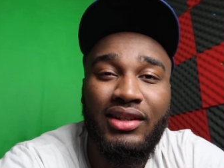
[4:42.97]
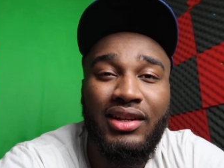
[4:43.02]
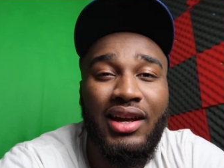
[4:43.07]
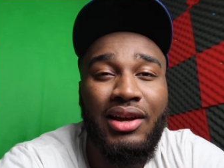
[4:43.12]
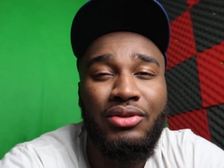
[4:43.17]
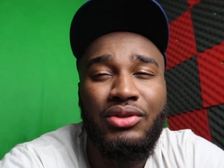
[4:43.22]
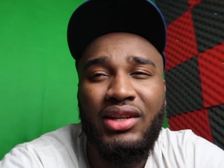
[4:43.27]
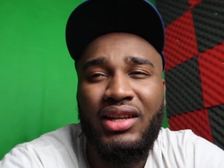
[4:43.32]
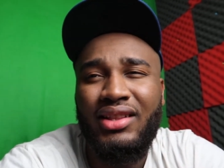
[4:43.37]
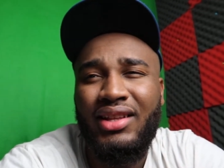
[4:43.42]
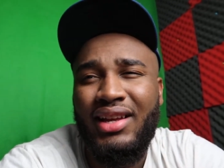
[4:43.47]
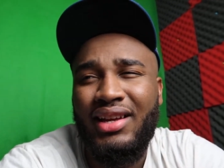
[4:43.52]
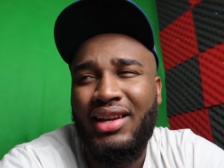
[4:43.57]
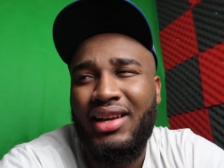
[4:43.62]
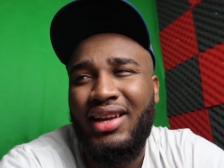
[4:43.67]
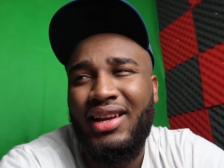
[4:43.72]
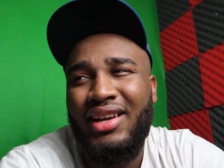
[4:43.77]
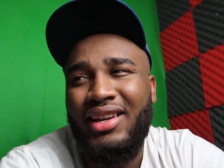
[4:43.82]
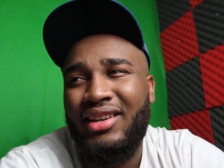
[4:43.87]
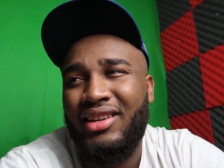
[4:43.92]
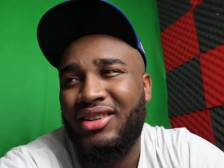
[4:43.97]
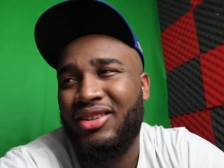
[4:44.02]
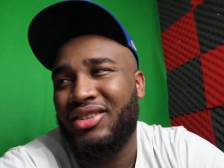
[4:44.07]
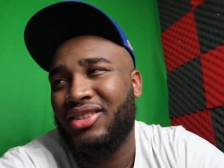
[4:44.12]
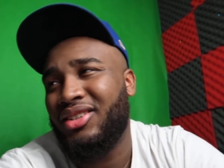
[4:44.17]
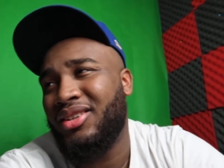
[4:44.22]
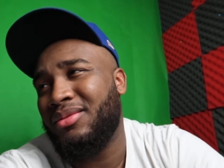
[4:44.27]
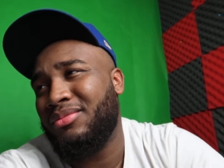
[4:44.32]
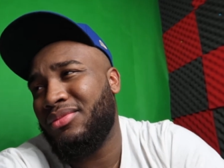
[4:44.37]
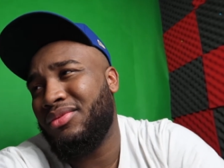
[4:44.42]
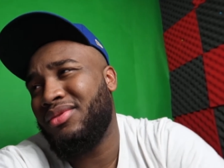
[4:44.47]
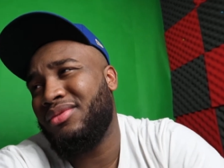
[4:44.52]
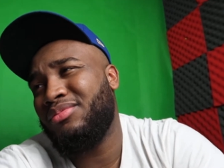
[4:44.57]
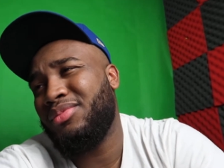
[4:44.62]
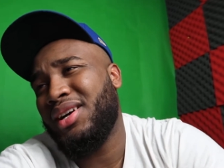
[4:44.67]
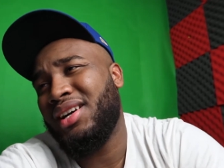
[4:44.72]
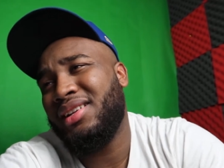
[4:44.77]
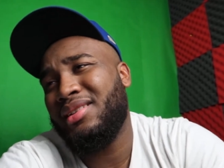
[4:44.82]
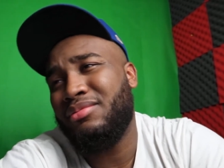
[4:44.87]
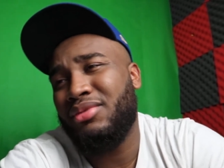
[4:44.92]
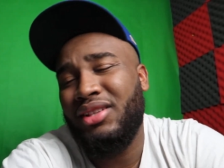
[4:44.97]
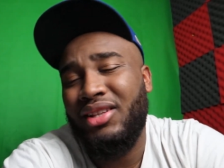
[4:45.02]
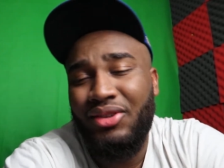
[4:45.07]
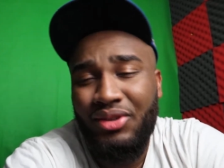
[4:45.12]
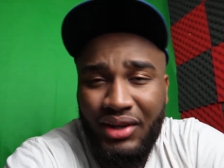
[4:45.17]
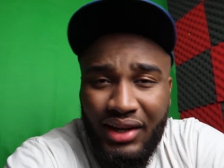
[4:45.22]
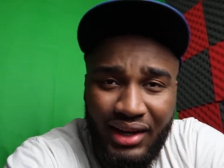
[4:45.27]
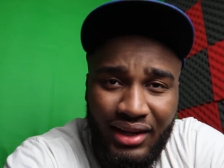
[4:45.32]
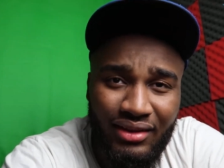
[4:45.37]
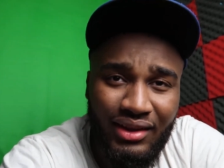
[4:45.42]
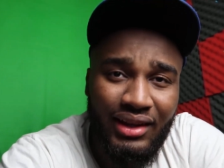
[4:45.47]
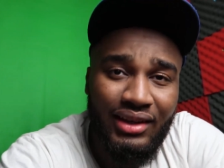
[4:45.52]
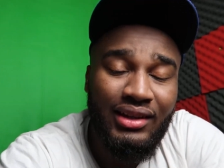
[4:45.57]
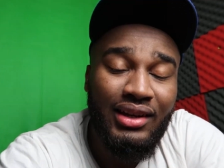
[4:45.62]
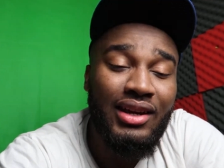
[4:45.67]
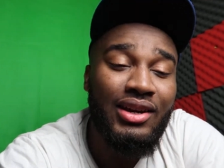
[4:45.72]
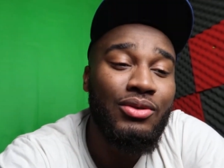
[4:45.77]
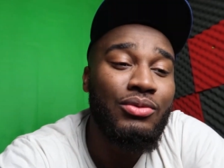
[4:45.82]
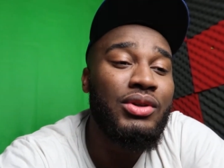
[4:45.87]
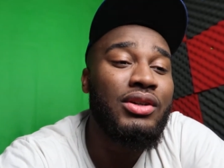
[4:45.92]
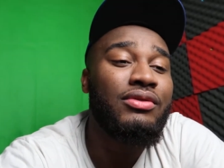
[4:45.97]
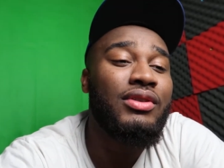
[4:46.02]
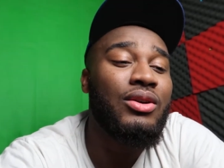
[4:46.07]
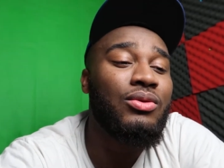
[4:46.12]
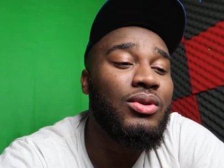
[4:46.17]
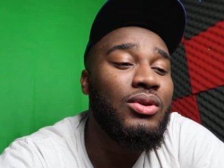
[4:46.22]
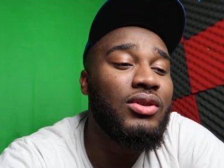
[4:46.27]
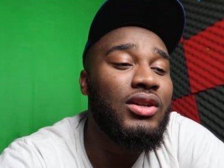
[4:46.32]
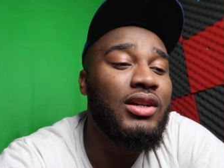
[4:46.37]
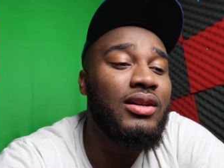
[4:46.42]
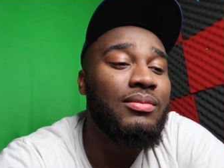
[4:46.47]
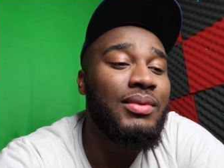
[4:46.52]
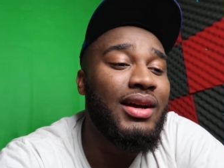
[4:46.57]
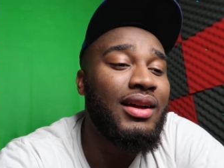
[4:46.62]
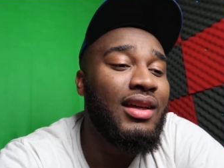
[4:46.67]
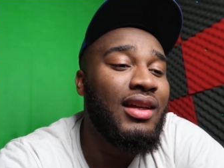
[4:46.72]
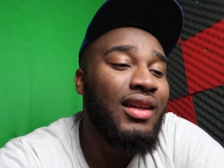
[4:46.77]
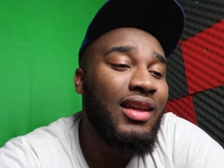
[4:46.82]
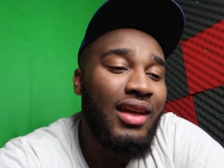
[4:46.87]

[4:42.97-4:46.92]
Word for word: Nigga, I was at like 100 or something, probably below that. Like, damn, what if I woke up?